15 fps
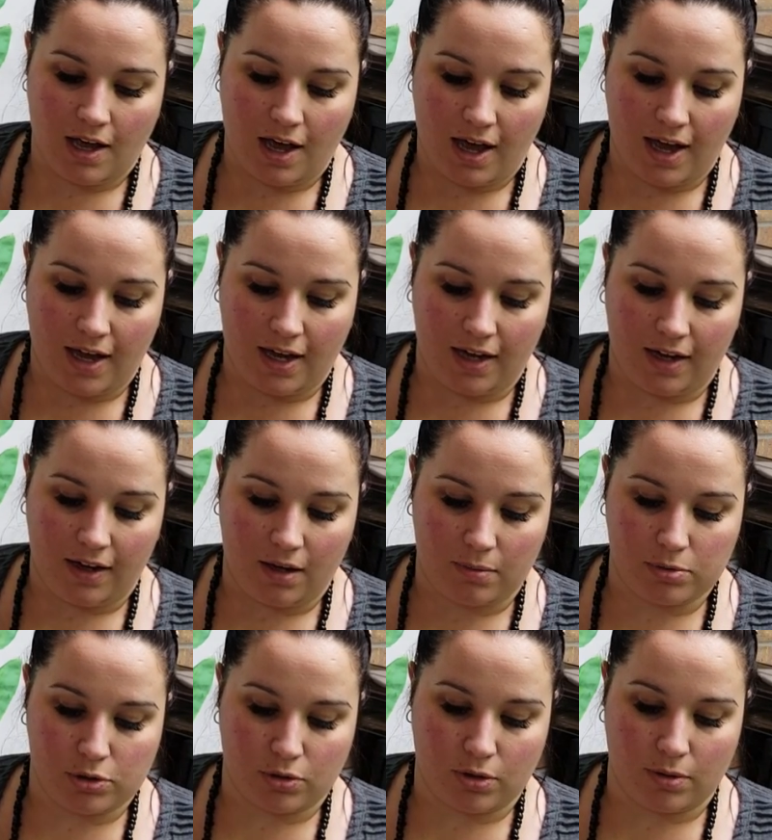I
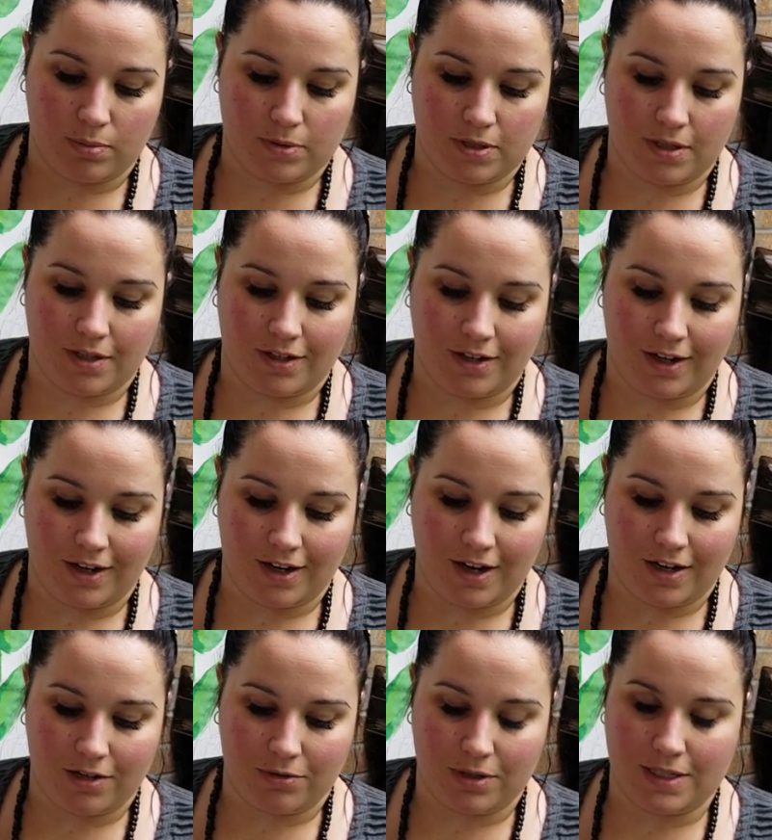absorbed and
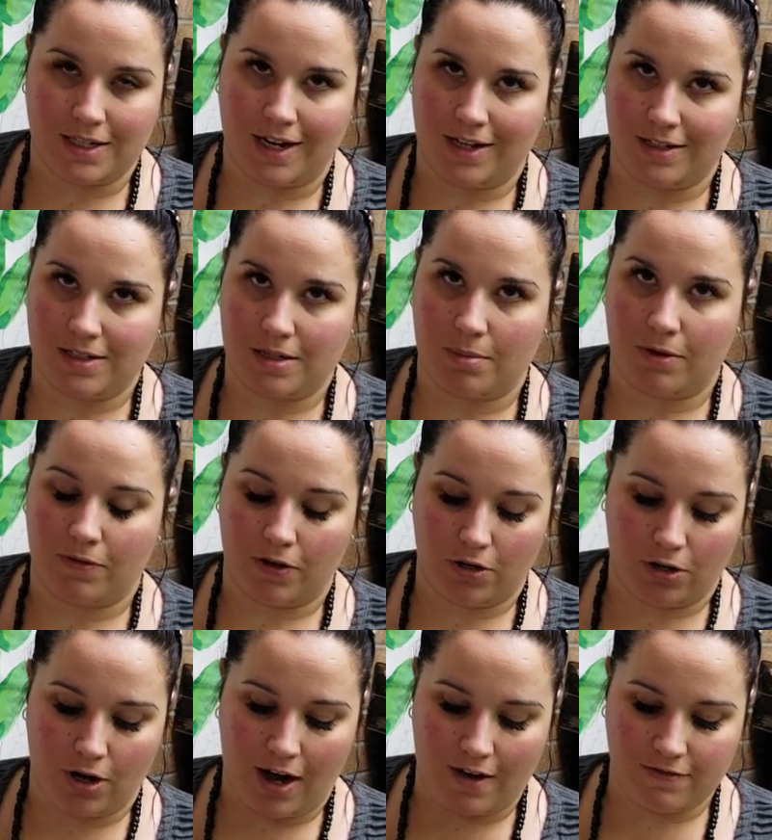kind of retained some of her
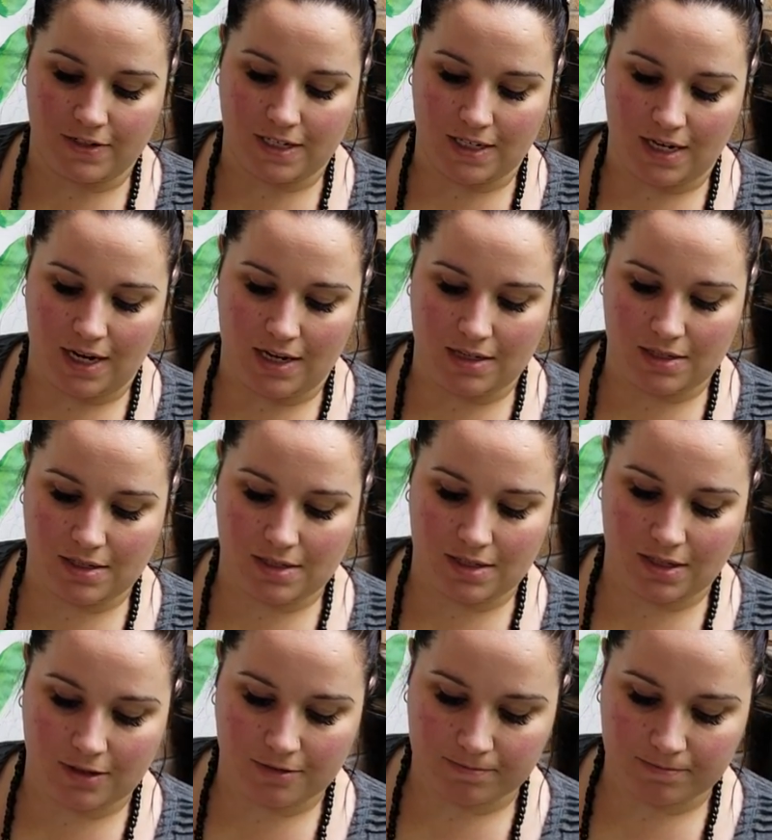craftiness.